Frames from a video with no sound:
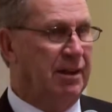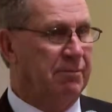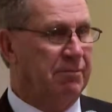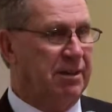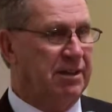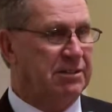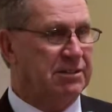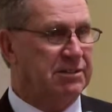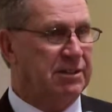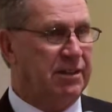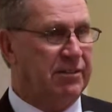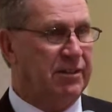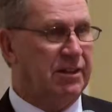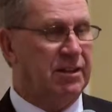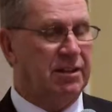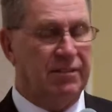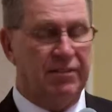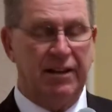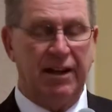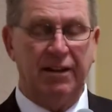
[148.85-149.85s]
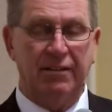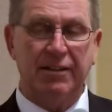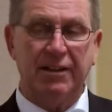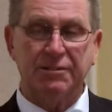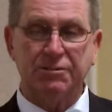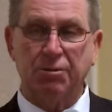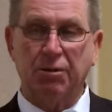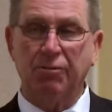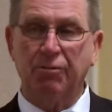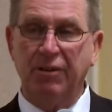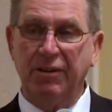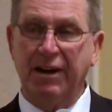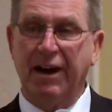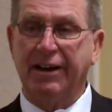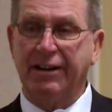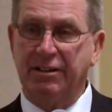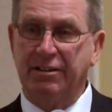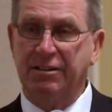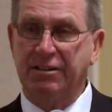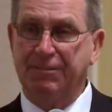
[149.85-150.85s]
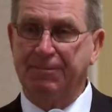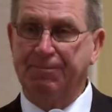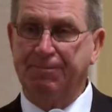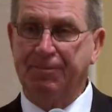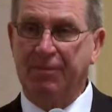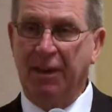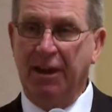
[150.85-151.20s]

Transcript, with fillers: because at the end of the day, that's what we got to do.